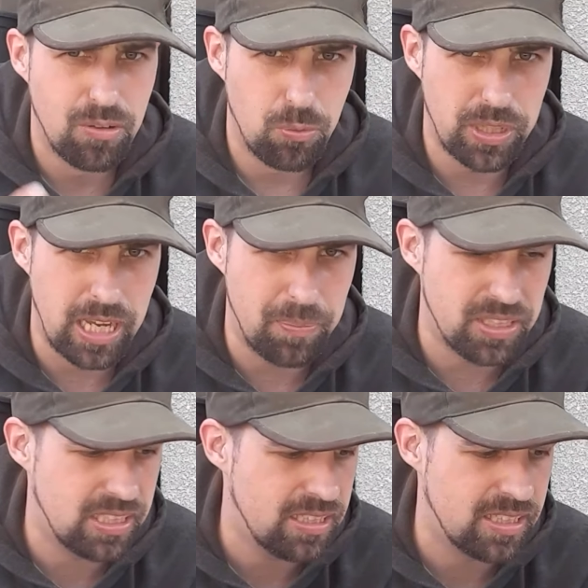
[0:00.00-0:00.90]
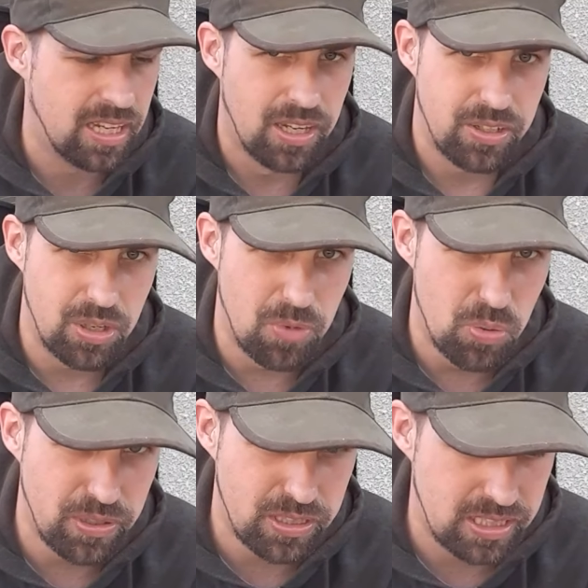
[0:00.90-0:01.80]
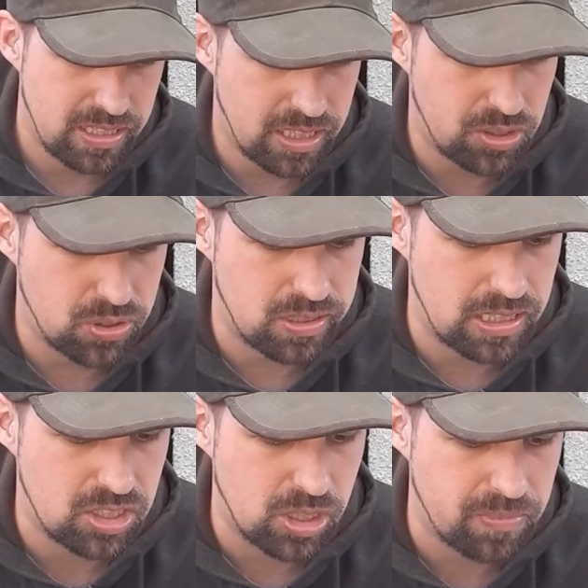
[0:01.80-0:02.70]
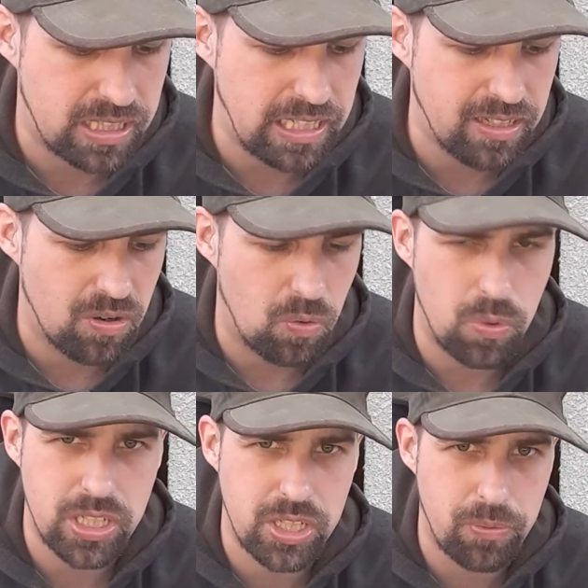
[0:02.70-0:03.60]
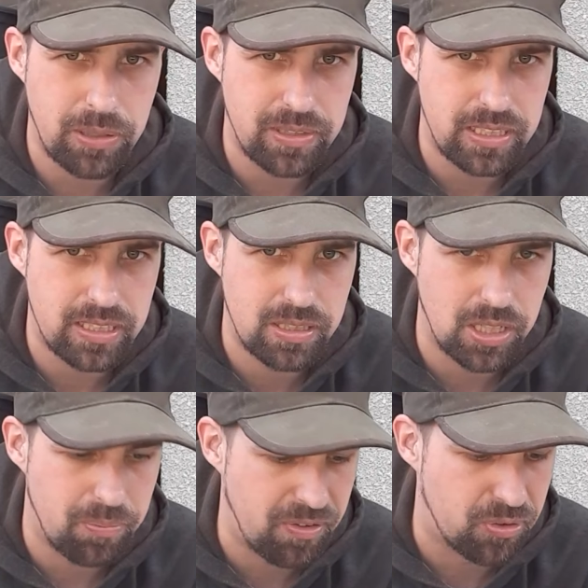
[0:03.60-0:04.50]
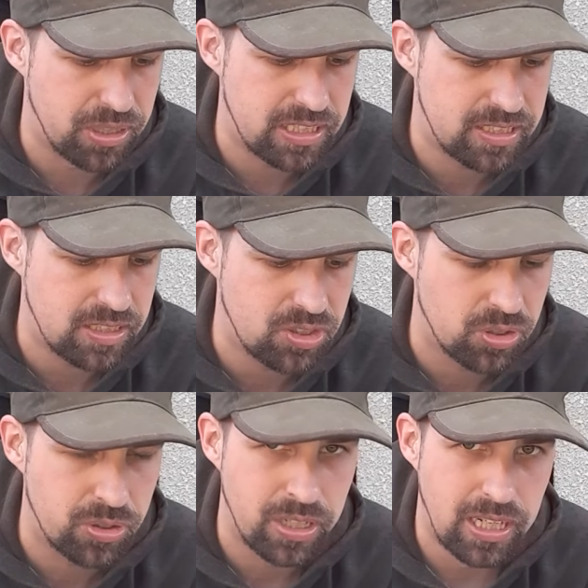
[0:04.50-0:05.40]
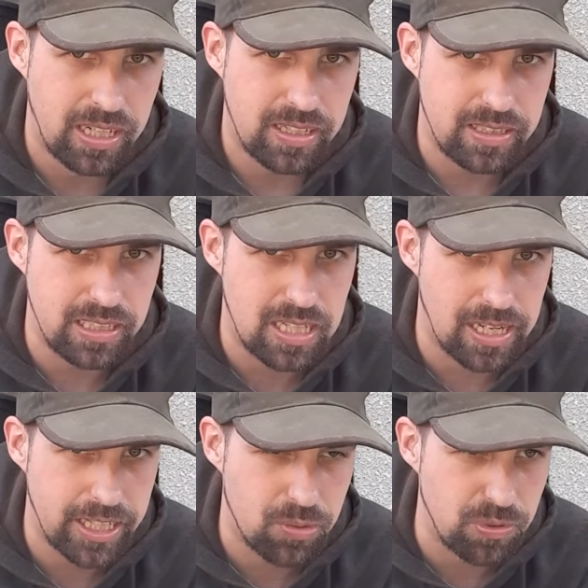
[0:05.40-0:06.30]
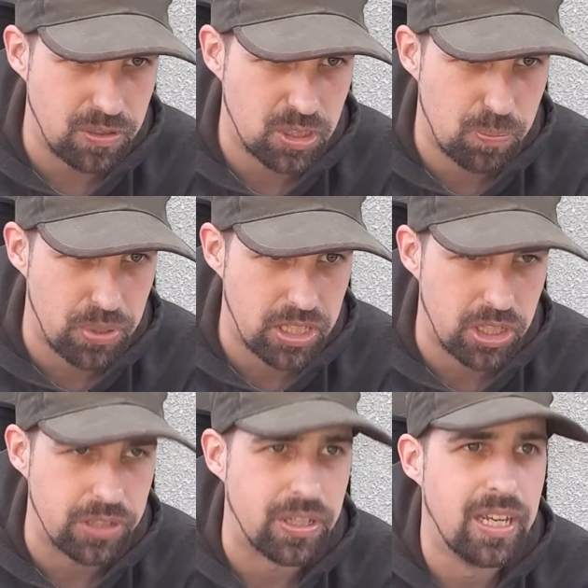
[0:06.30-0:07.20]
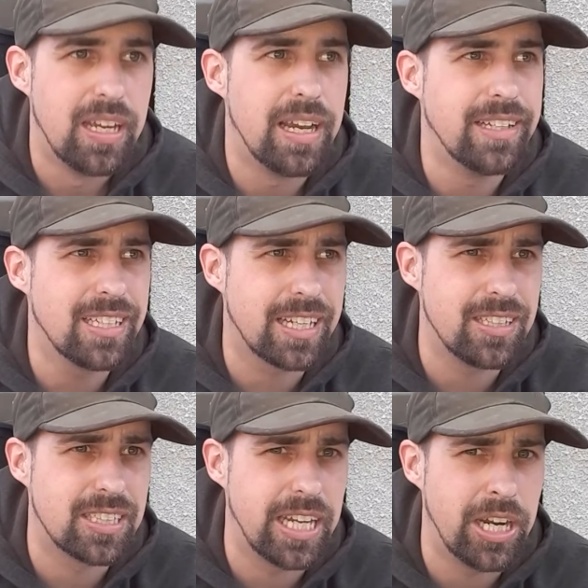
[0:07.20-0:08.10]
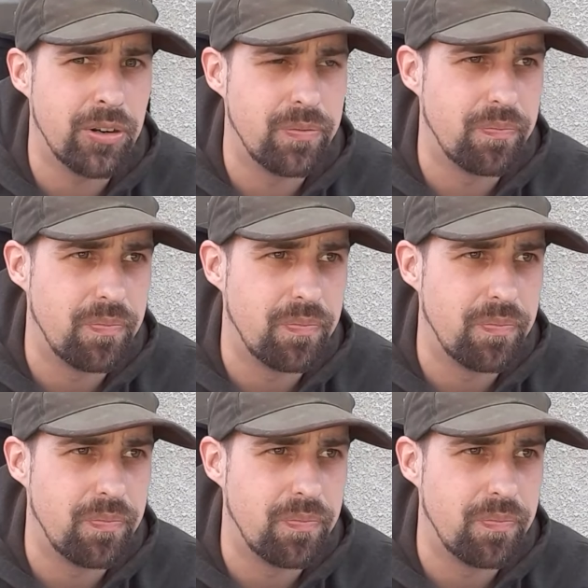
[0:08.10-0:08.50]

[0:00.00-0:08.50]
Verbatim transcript: what happens is the moment that you that something walks around this uh, before this sensor this light will spring on and that can scare